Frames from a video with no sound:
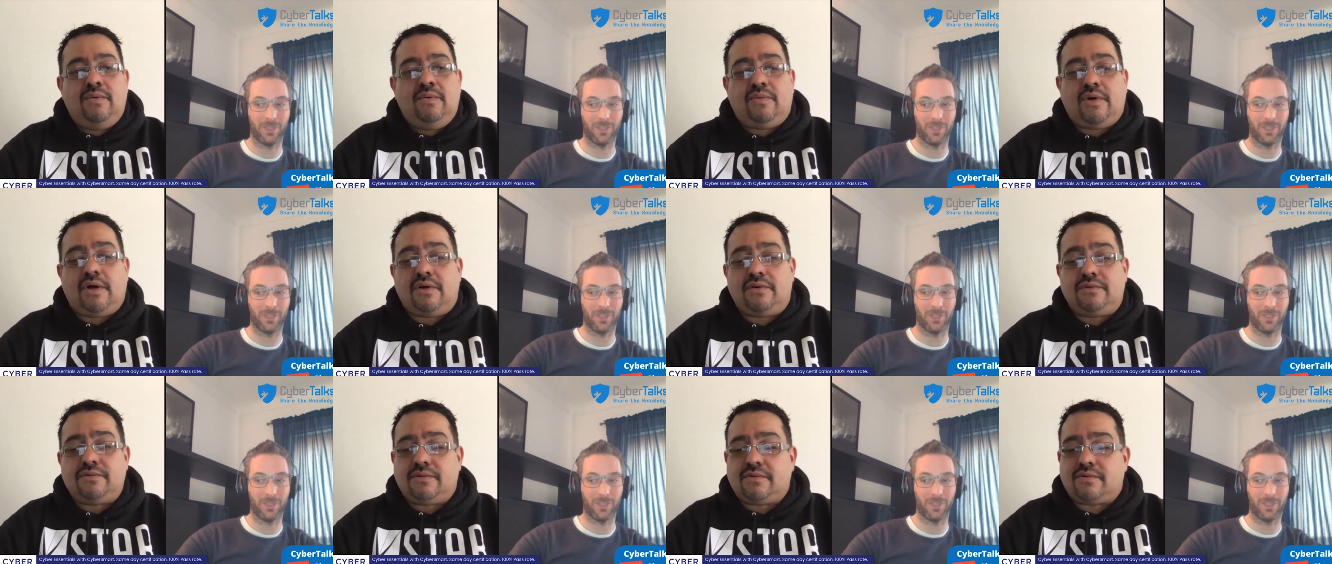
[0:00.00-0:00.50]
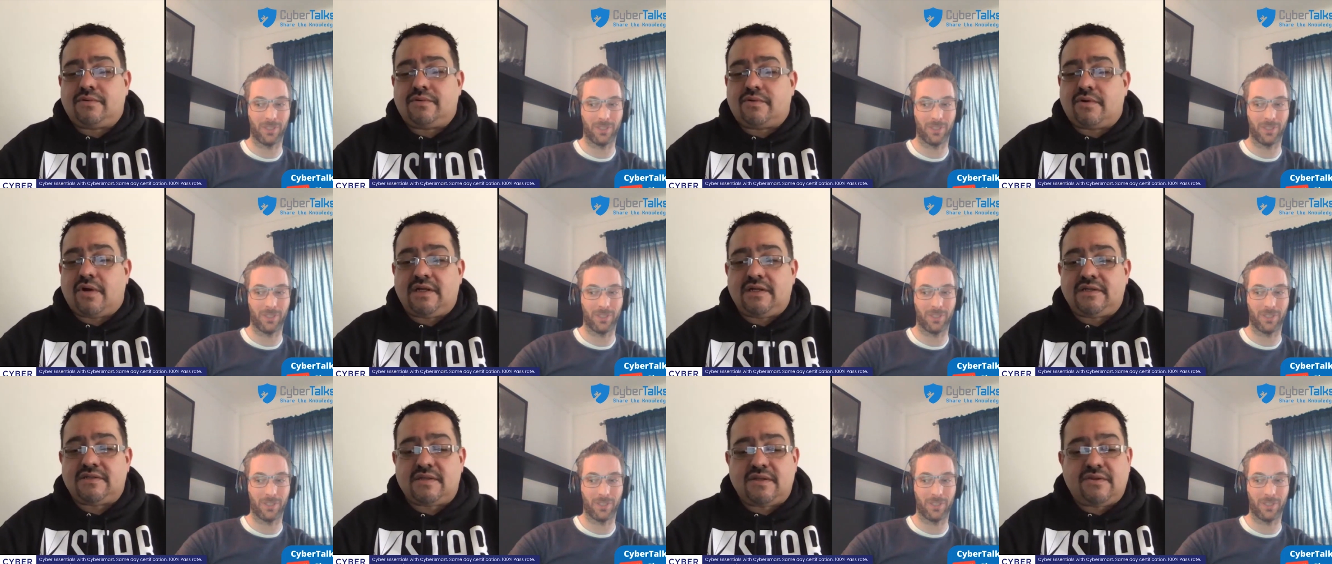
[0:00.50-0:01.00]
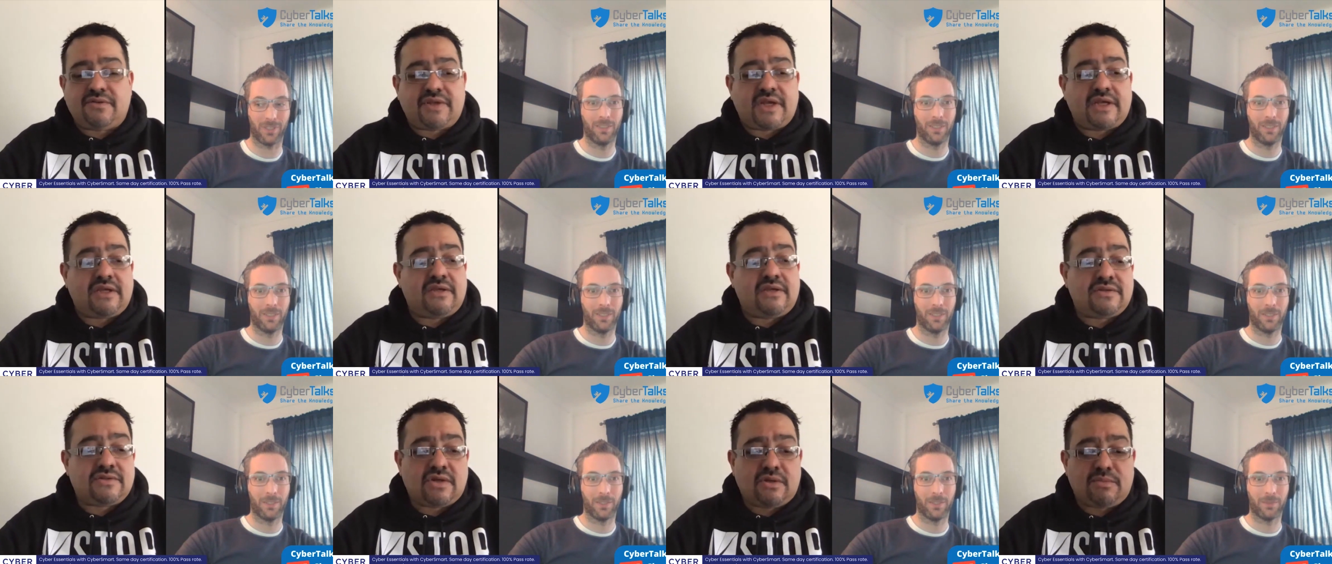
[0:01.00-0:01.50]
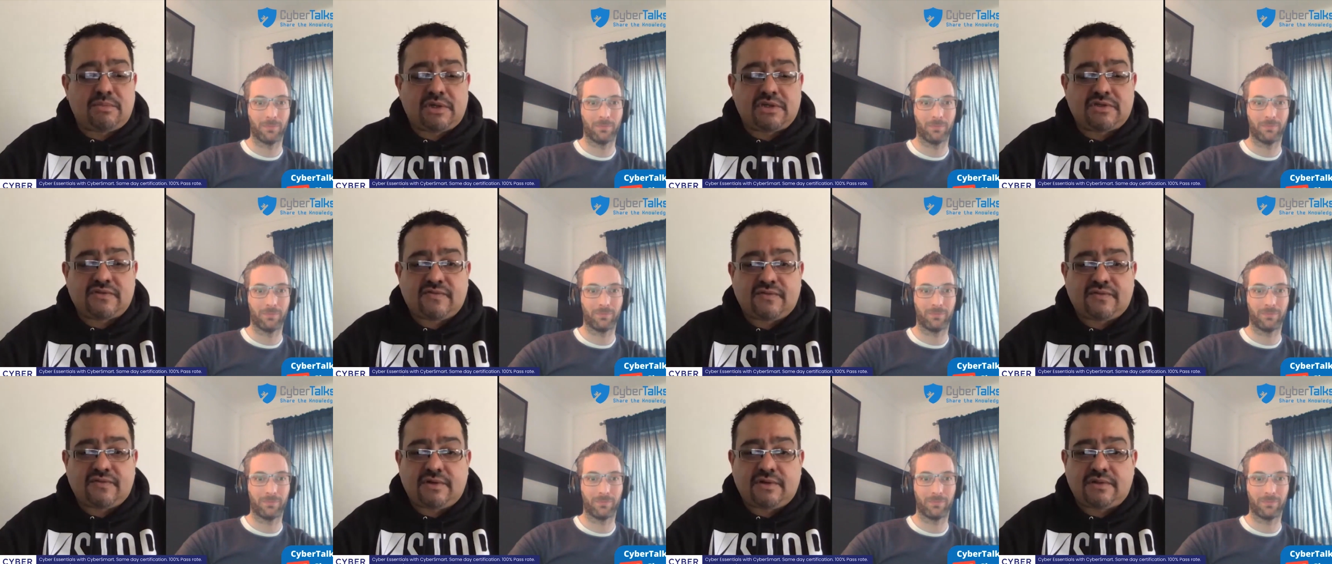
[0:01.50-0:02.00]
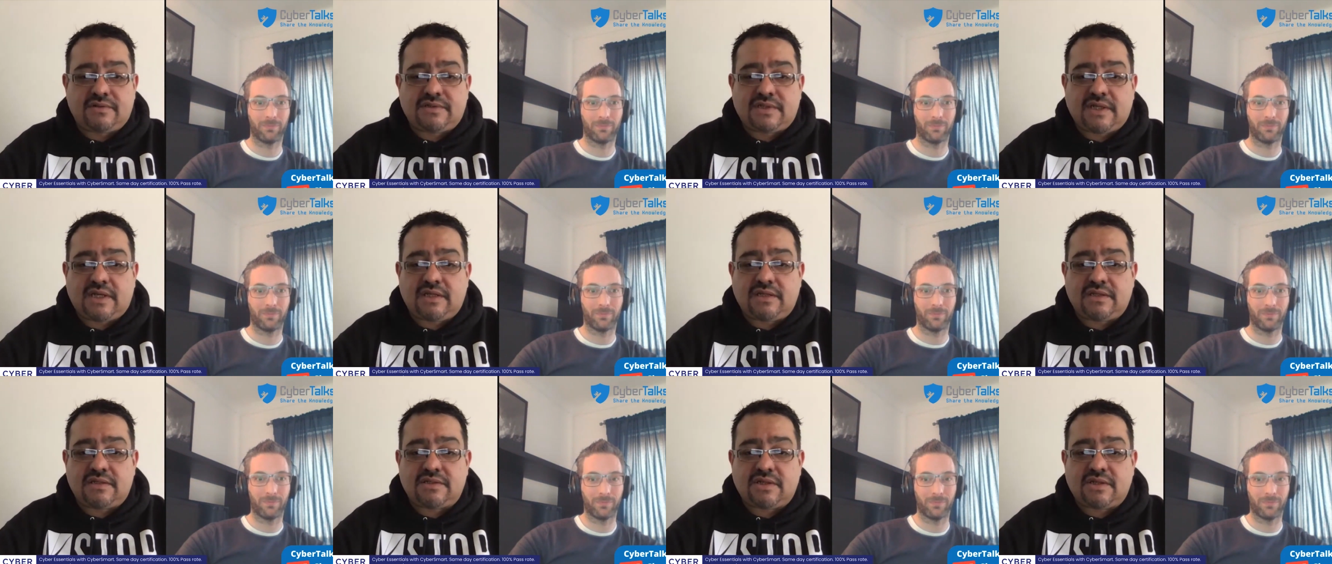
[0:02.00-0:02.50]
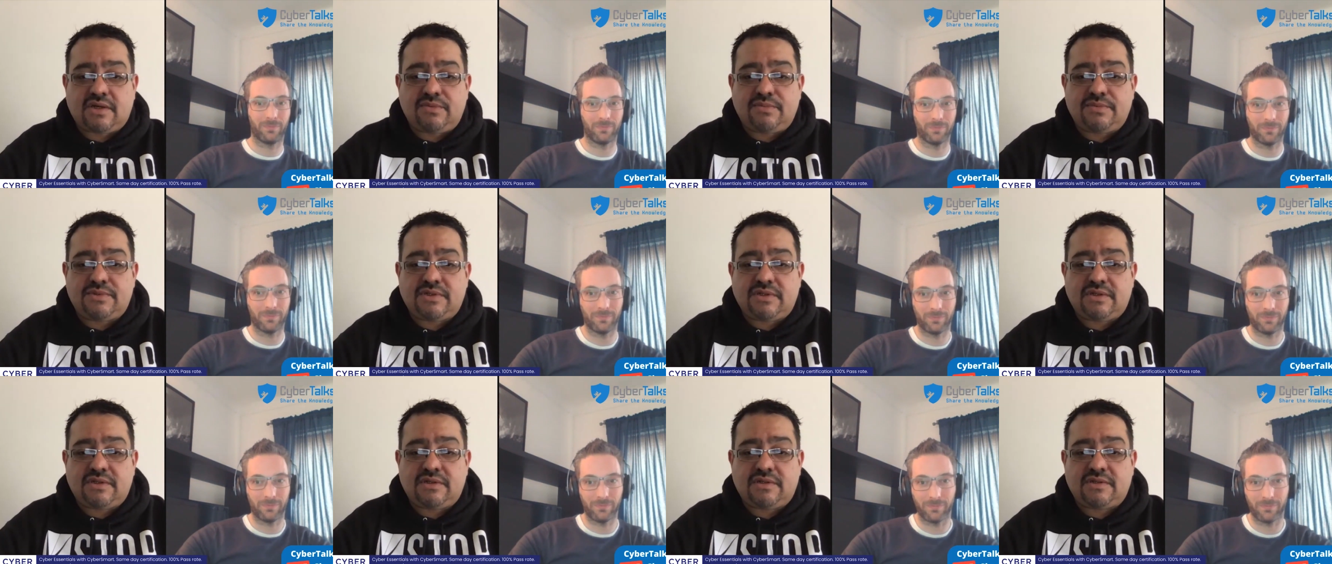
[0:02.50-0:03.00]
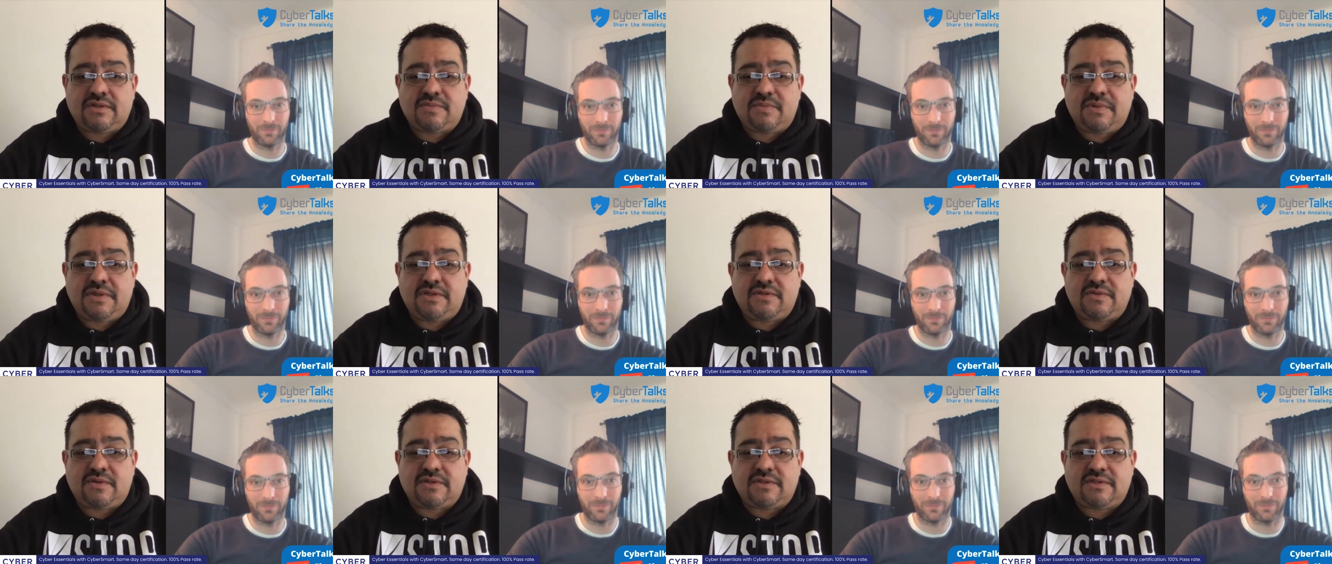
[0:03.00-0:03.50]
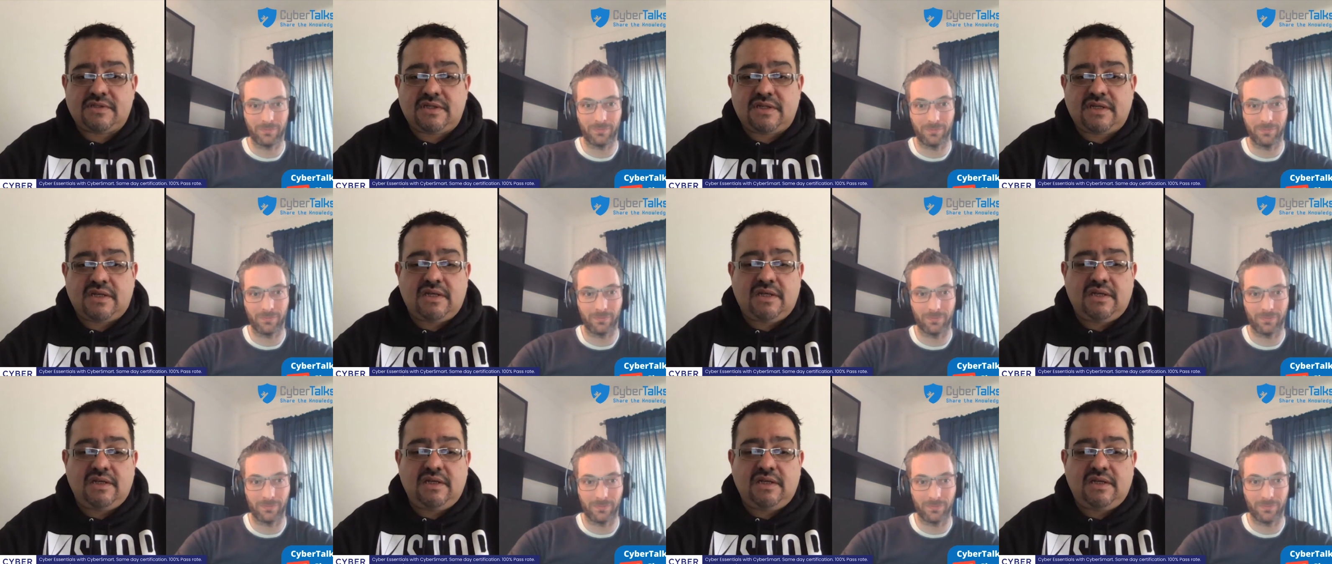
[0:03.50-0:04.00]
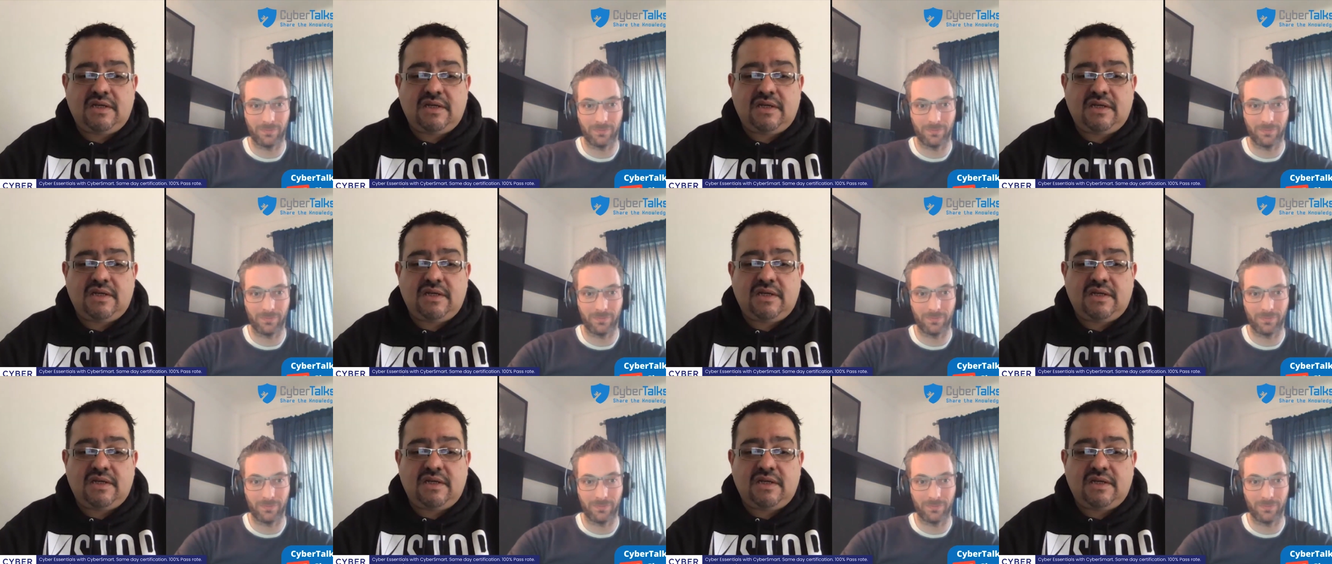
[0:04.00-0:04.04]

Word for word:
Speaker 1: well, Greg, listen, thank you so much for taking the time to speak to us today.